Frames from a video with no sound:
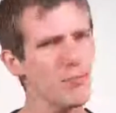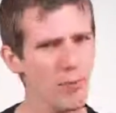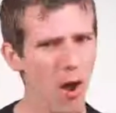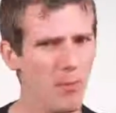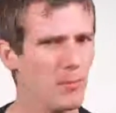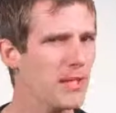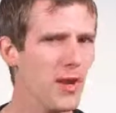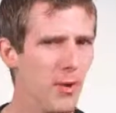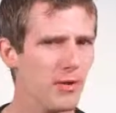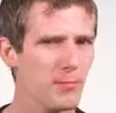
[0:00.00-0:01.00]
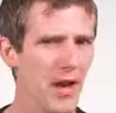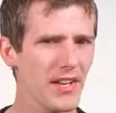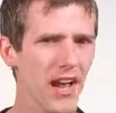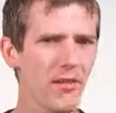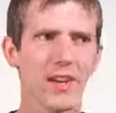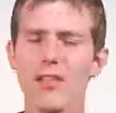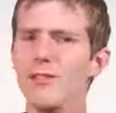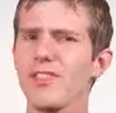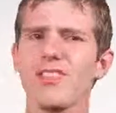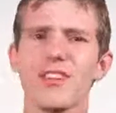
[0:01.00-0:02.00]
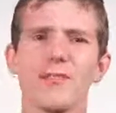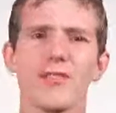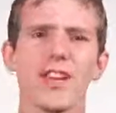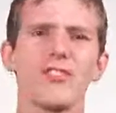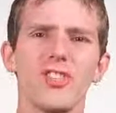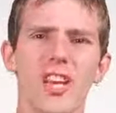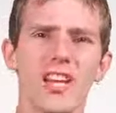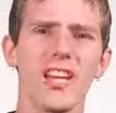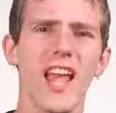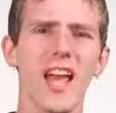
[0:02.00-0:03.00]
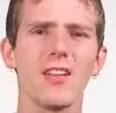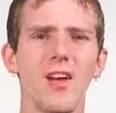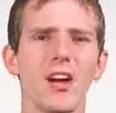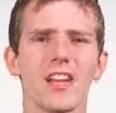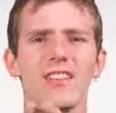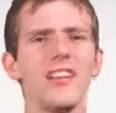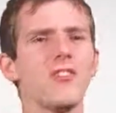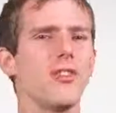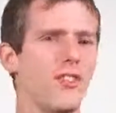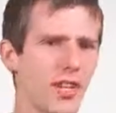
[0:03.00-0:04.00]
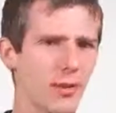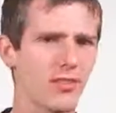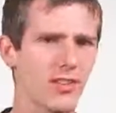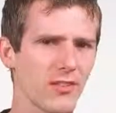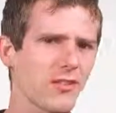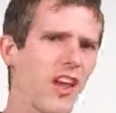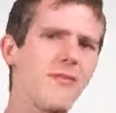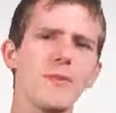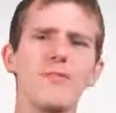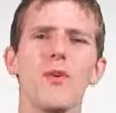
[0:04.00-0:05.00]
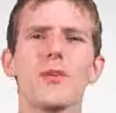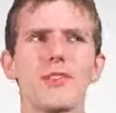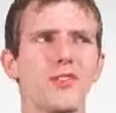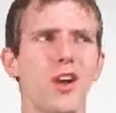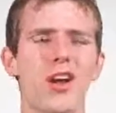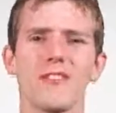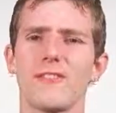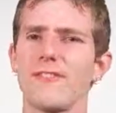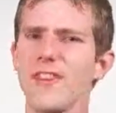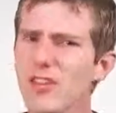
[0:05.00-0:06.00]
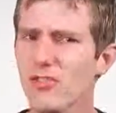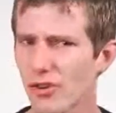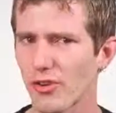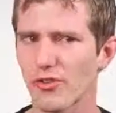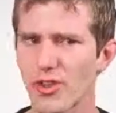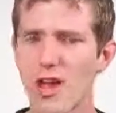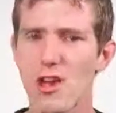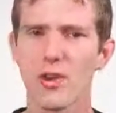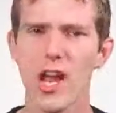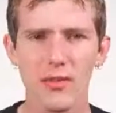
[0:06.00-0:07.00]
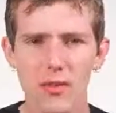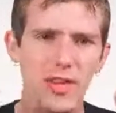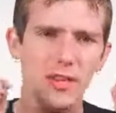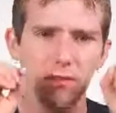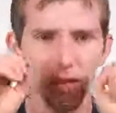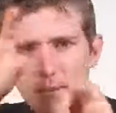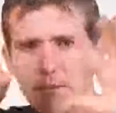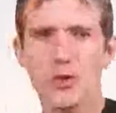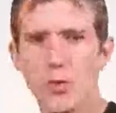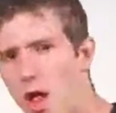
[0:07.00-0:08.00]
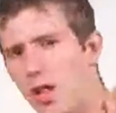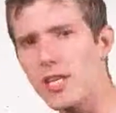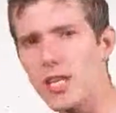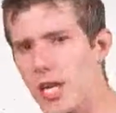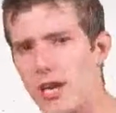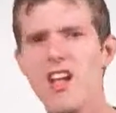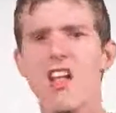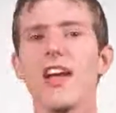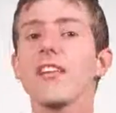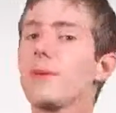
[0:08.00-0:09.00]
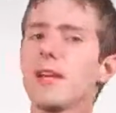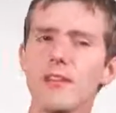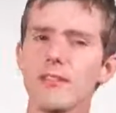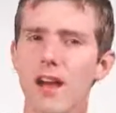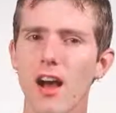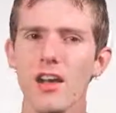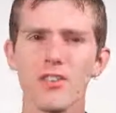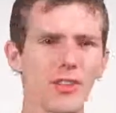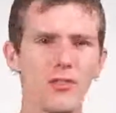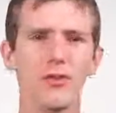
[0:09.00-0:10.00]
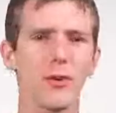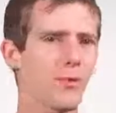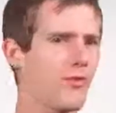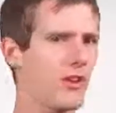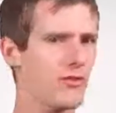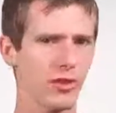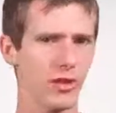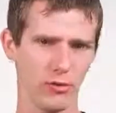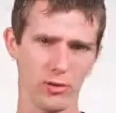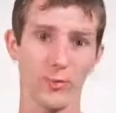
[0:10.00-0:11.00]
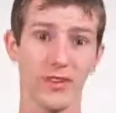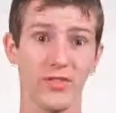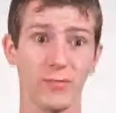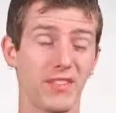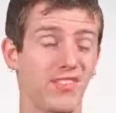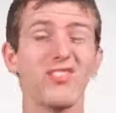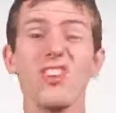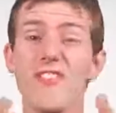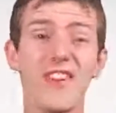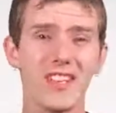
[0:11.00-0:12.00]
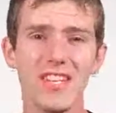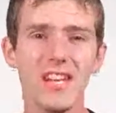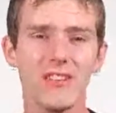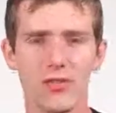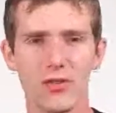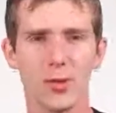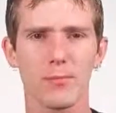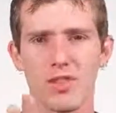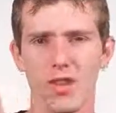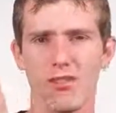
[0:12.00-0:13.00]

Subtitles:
you've probably noticed by now that other than differentiating analog and digital video signals, I've been focused on features rather than image quality. That's because unless you're a professional user with specific needs in terms